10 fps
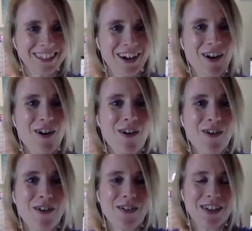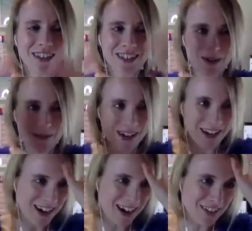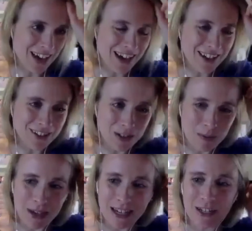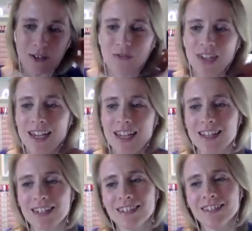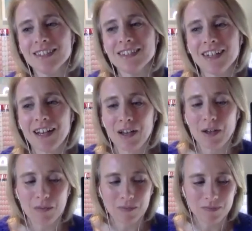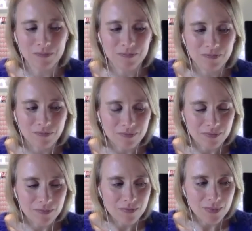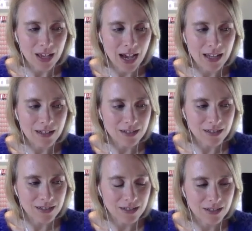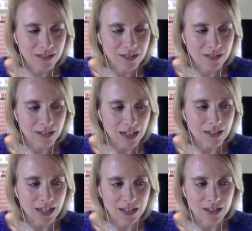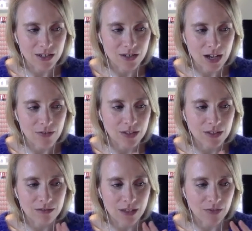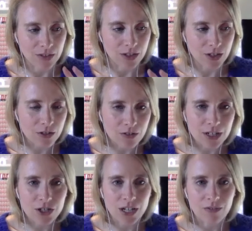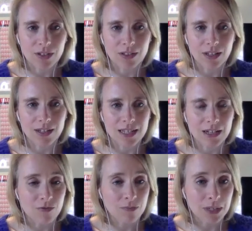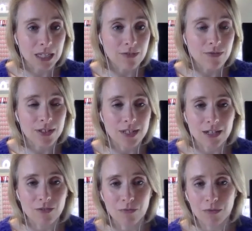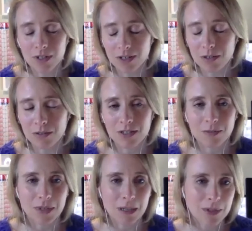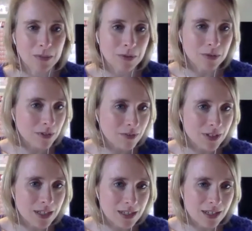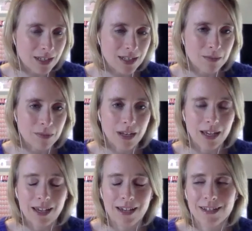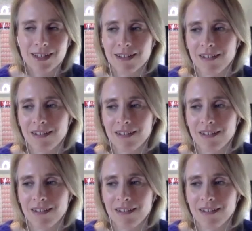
How the hell do you pick your fee? And yeah, having the courage, having that self-belief and the self-worth to be able to put all of these things in place.